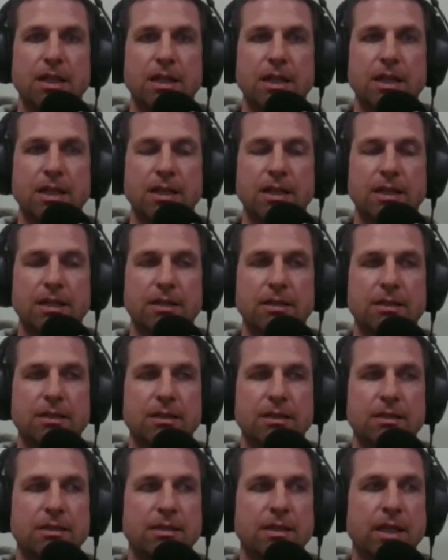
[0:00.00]
and
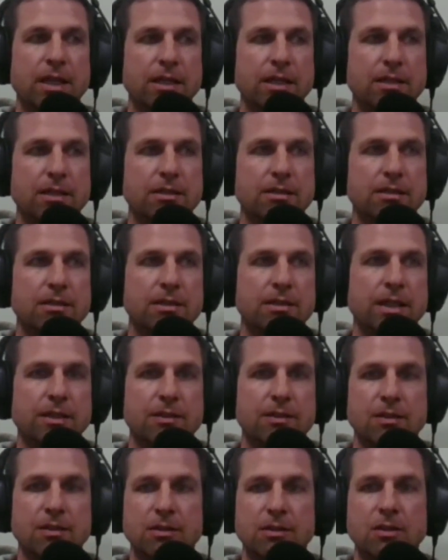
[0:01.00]

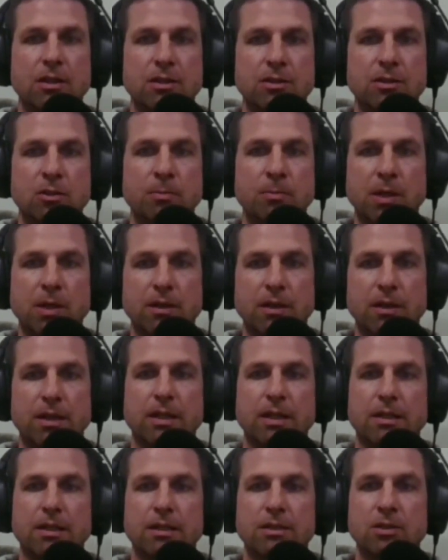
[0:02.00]
that's a two-part thing.